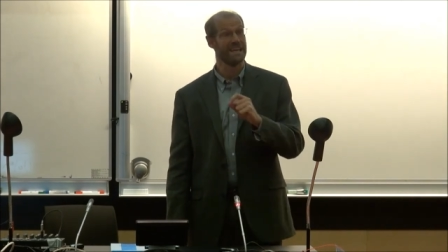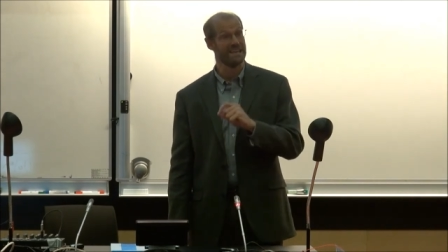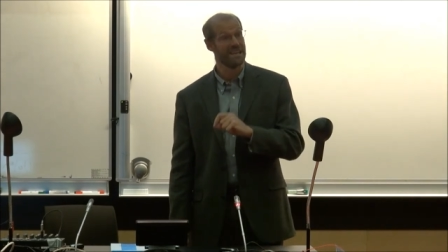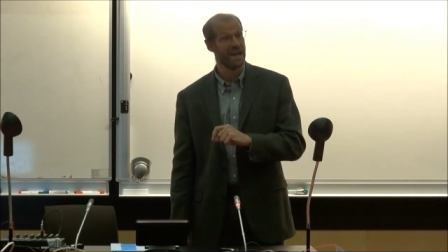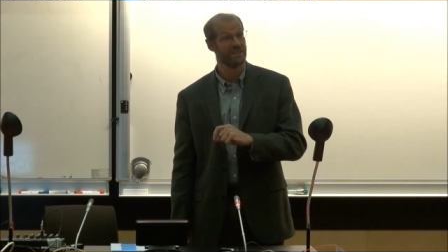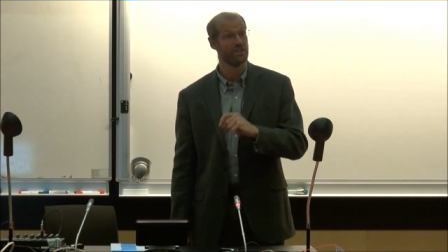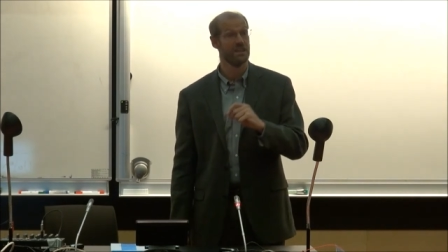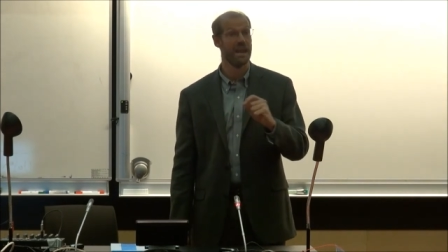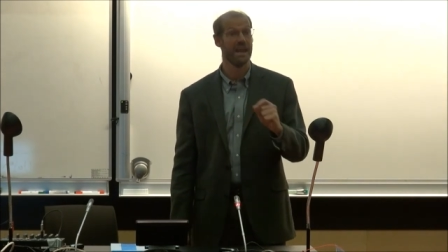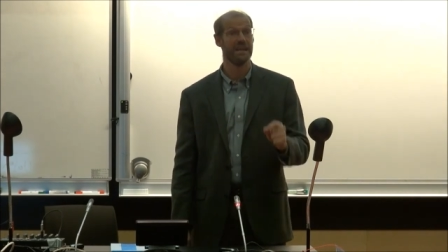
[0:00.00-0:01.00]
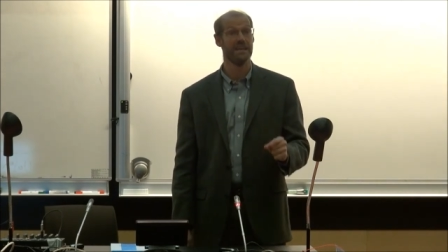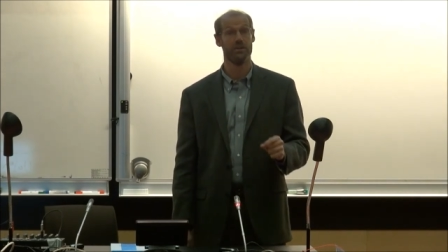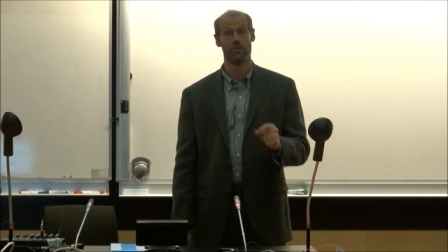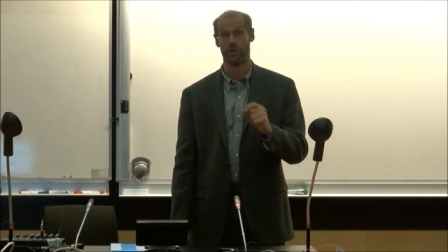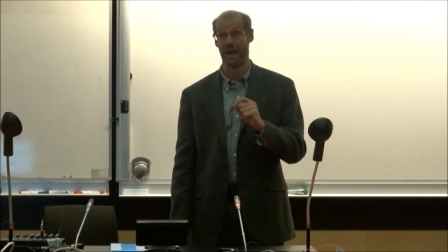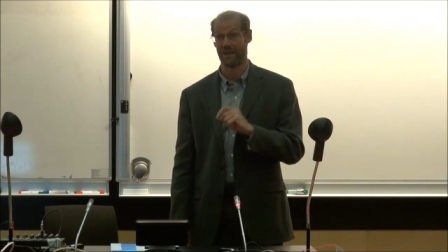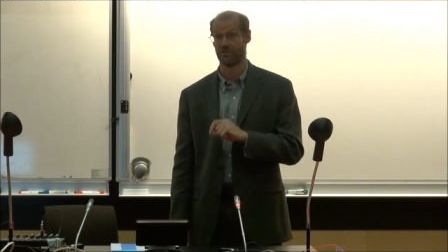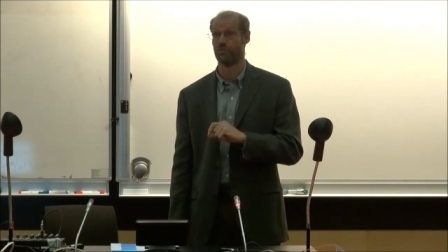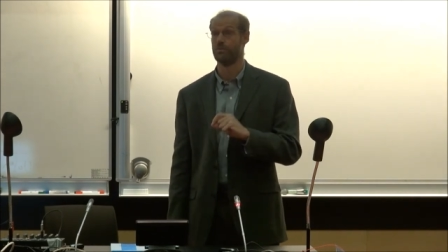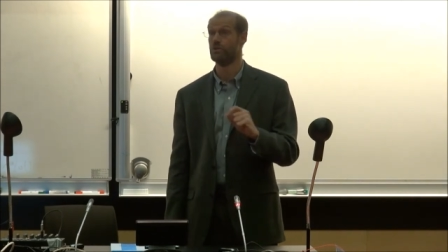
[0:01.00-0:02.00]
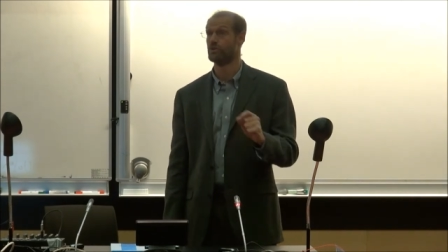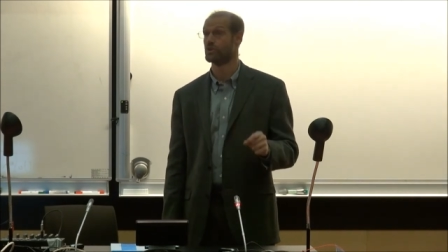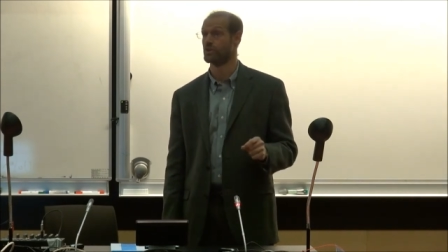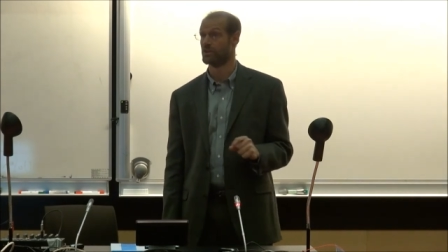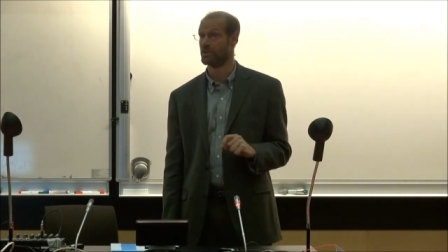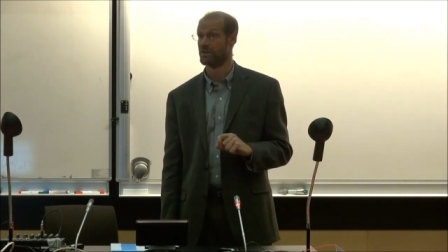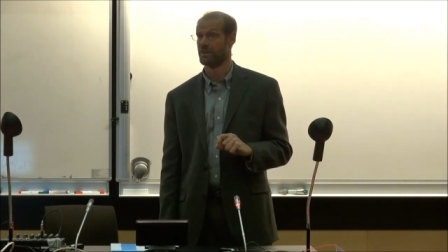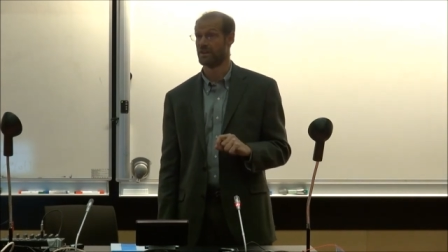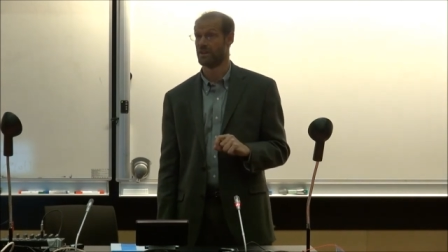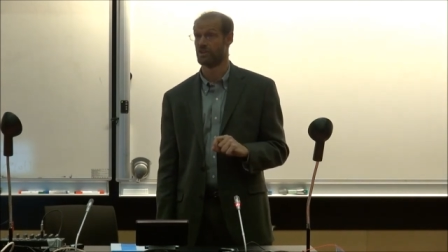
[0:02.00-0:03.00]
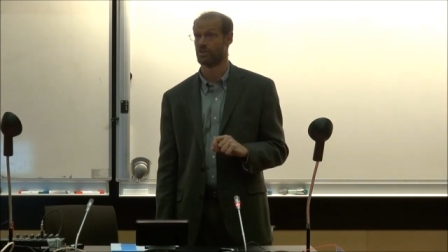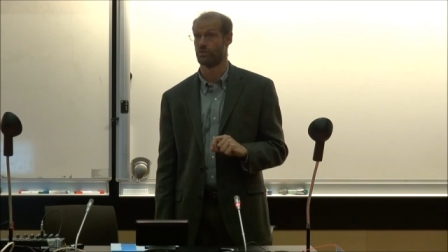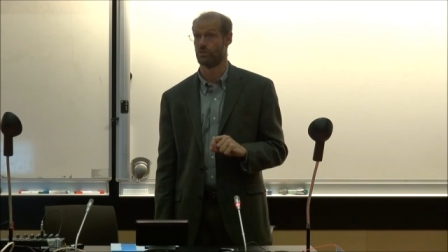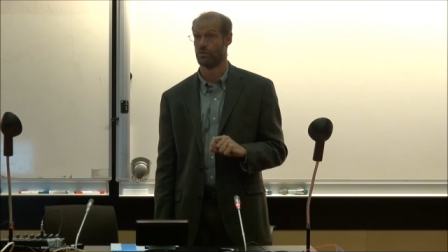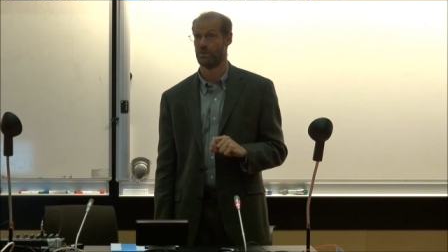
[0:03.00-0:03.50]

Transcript: endogeneity or attribution issue.